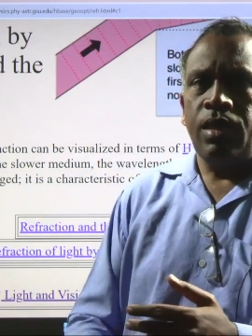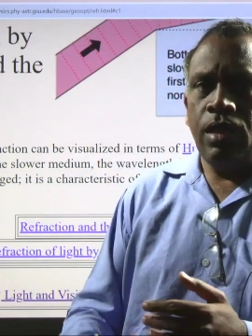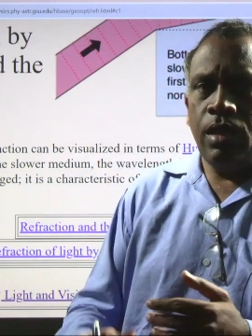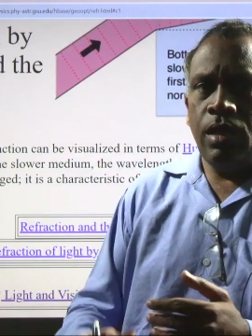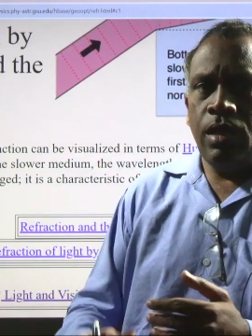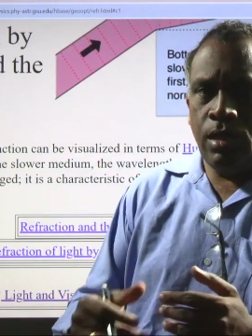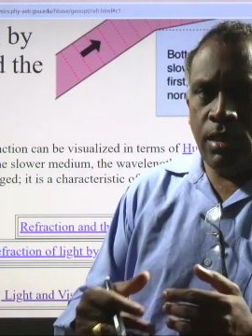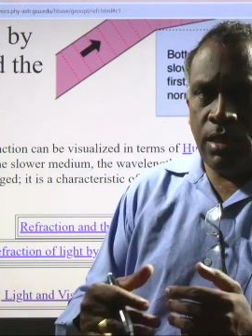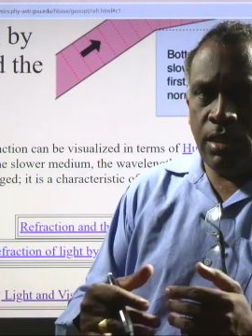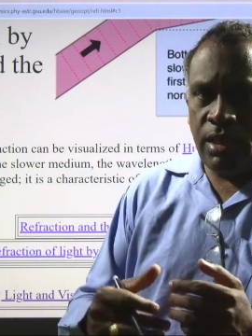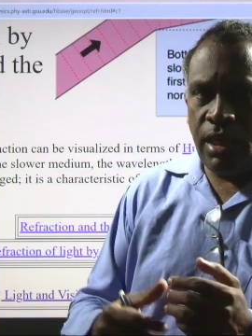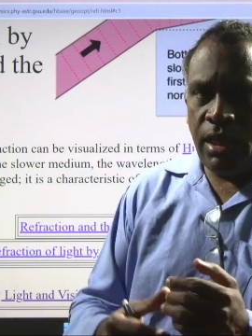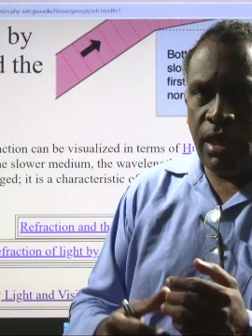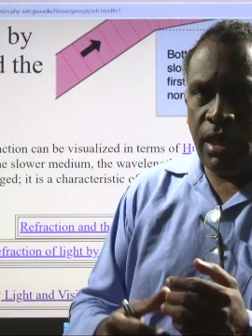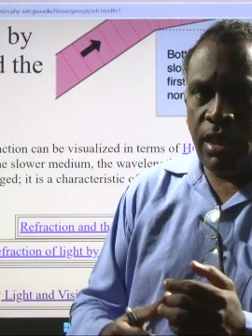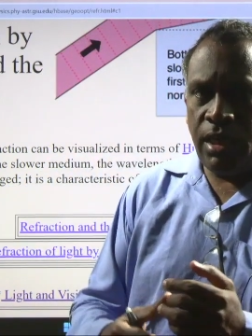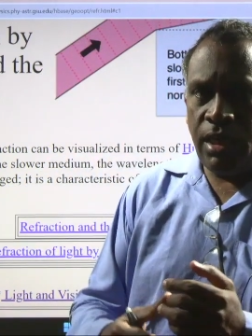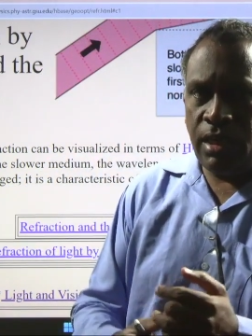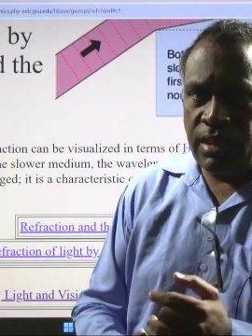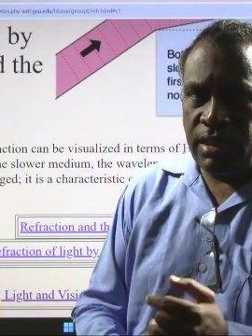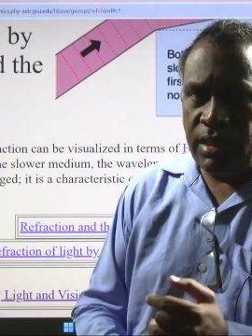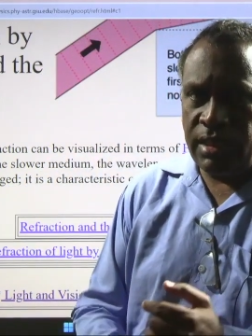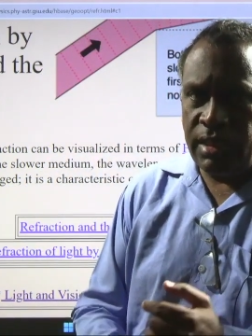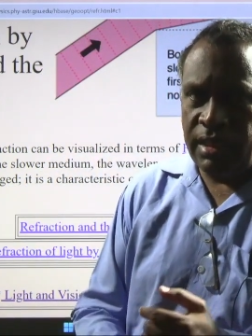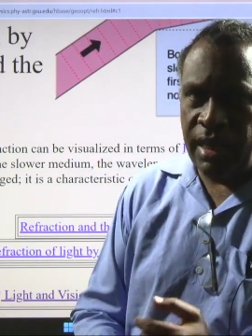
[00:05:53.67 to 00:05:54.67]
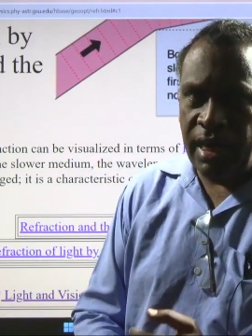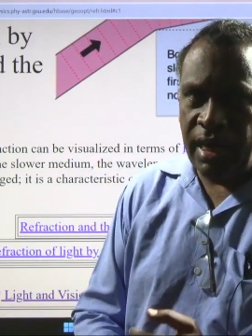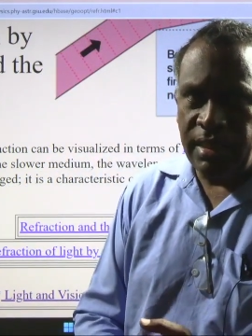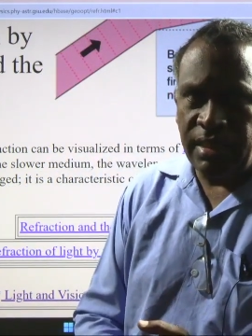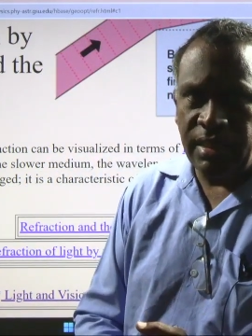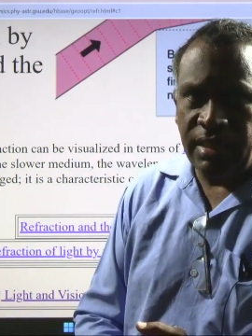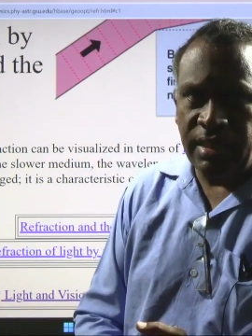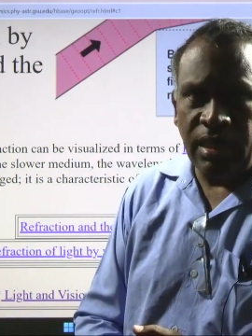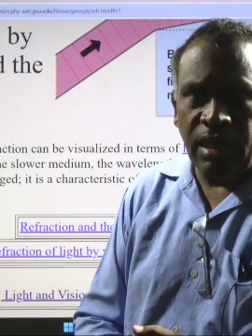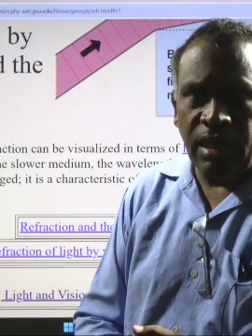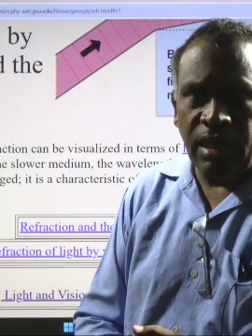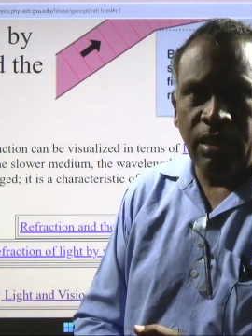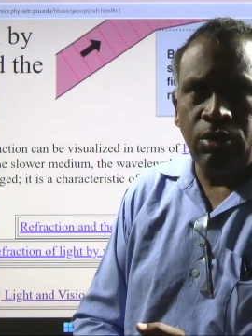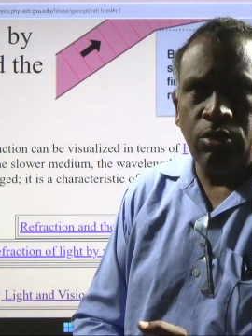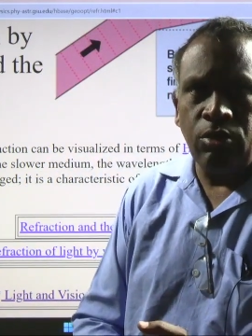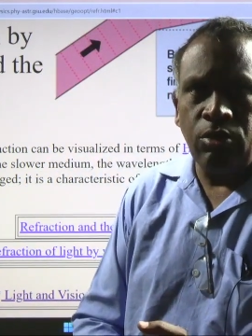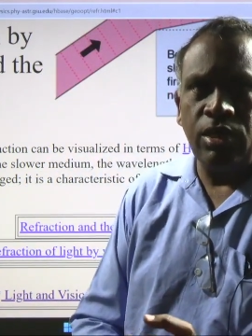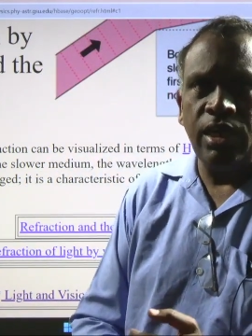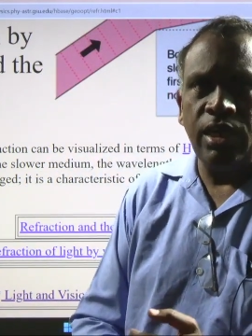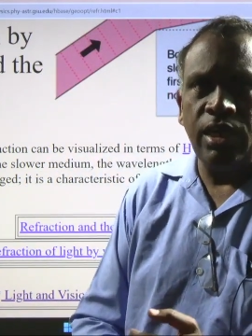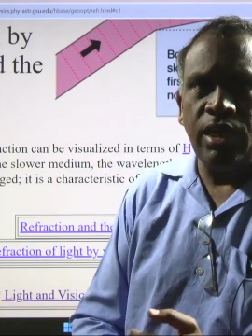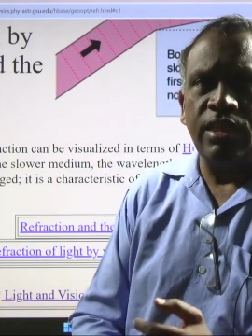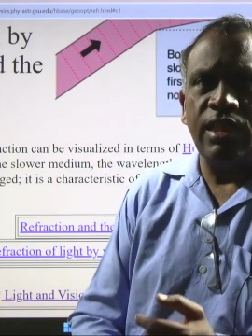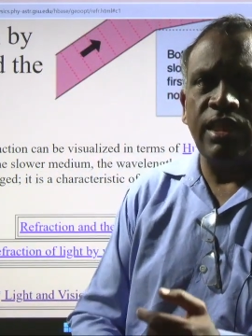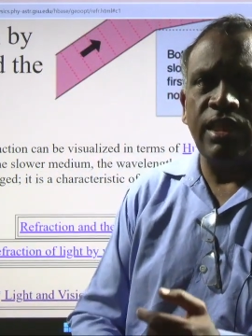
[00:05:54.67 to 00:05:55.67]
See, Sir Isaac Newton
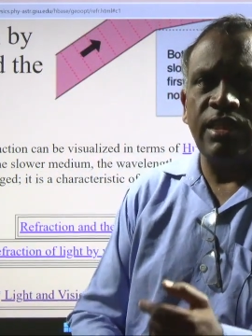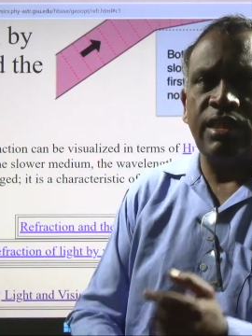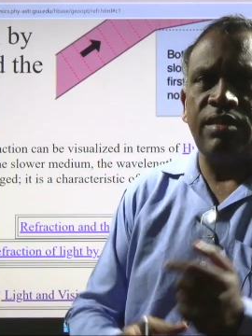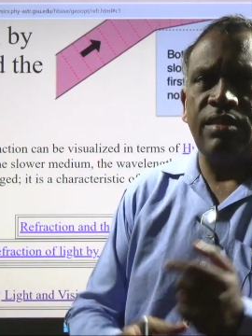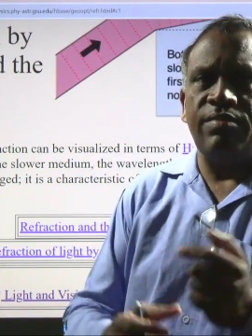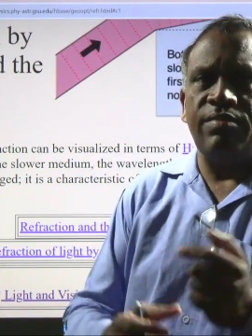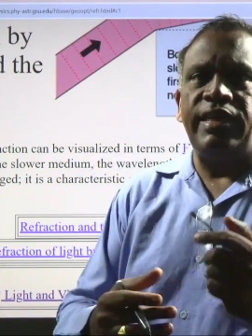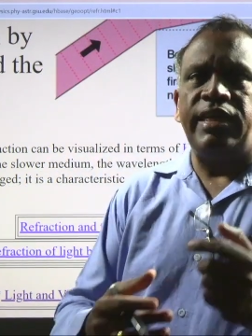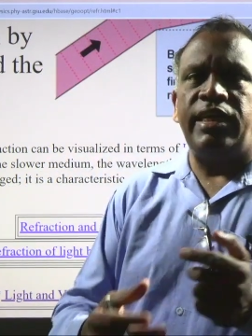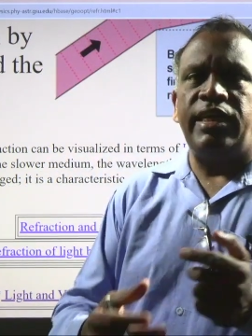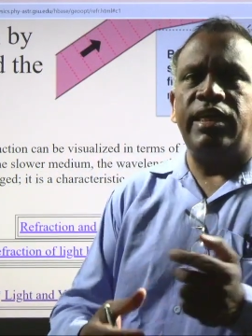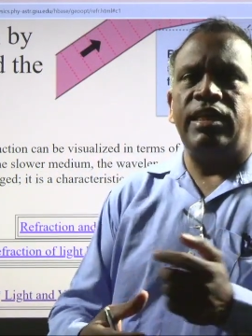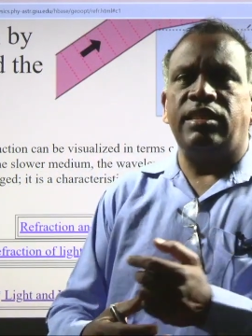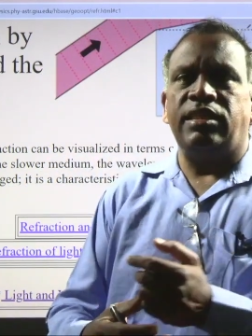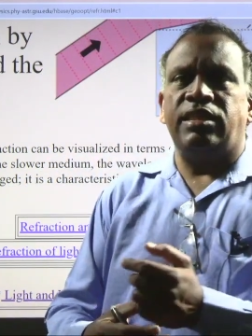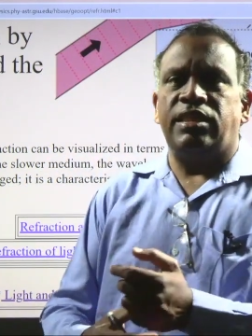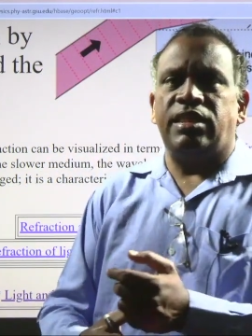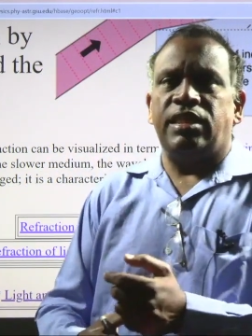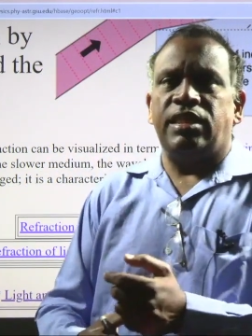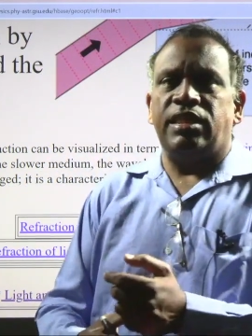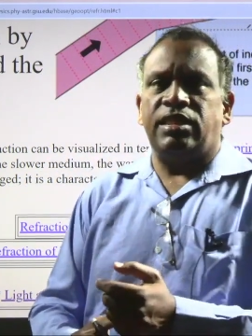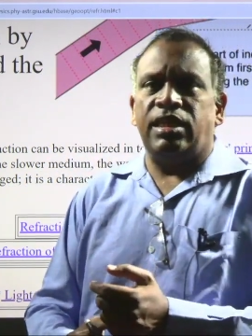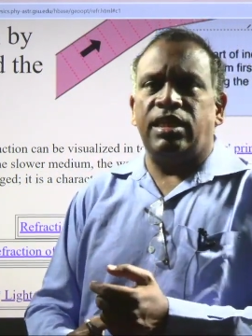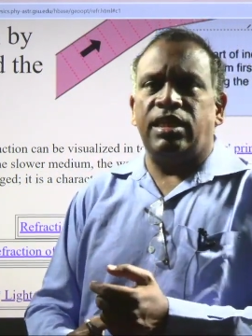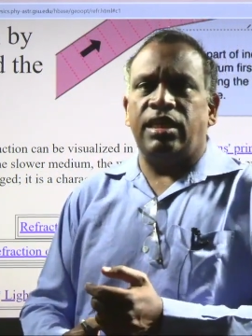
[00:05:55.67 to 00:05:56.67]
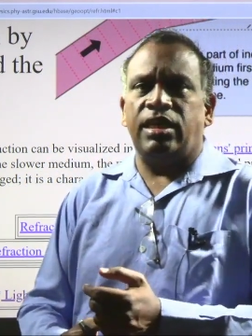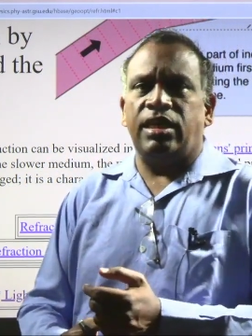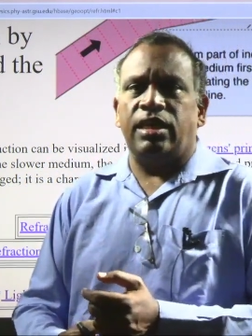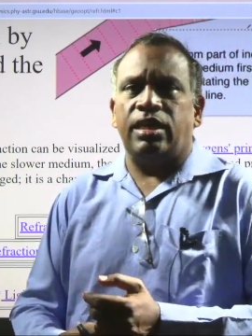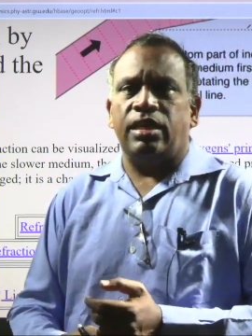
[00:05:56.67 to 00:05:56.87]
in the 17th century